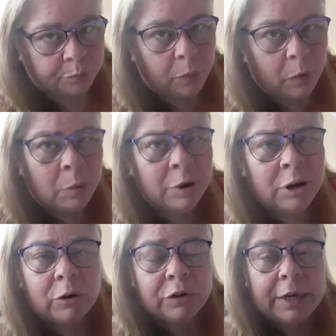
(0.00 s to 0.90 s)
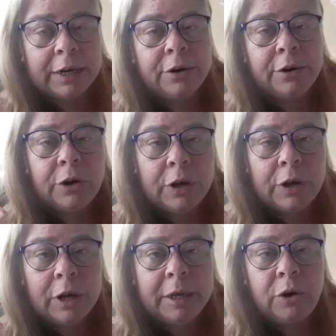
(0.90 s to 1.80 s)
and you
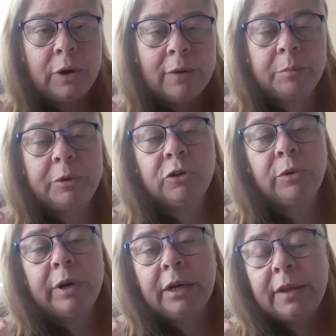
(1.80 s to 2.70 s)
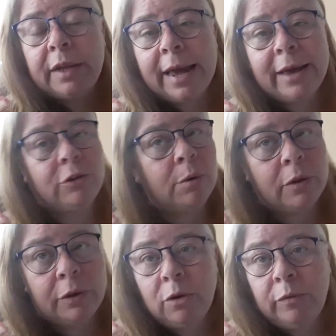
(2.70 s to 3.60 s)
come in, you have to be screened, and they ask you
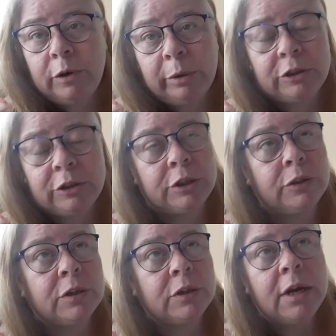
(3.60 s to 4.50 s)
all the COVID questions,